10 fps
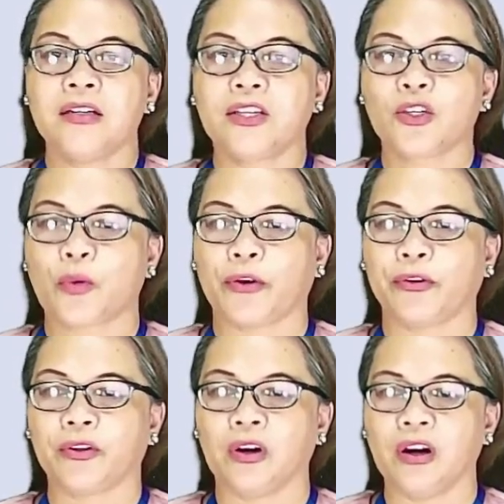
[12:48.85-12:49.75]
the
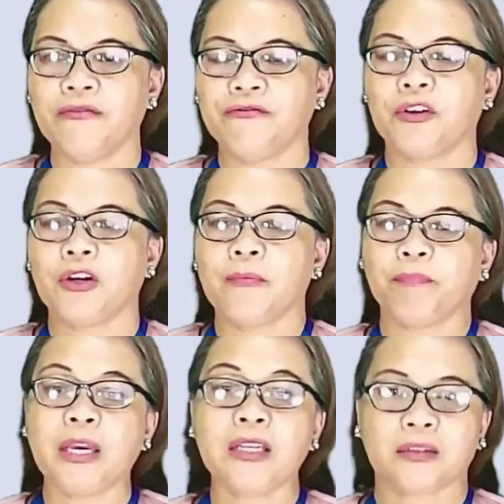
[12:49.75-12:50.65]
square root of
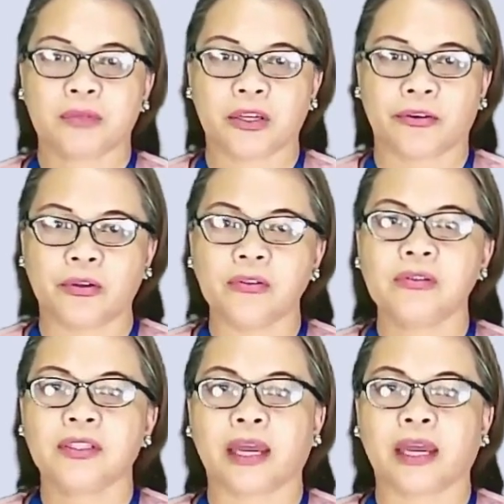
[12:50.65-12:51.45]
p sub 0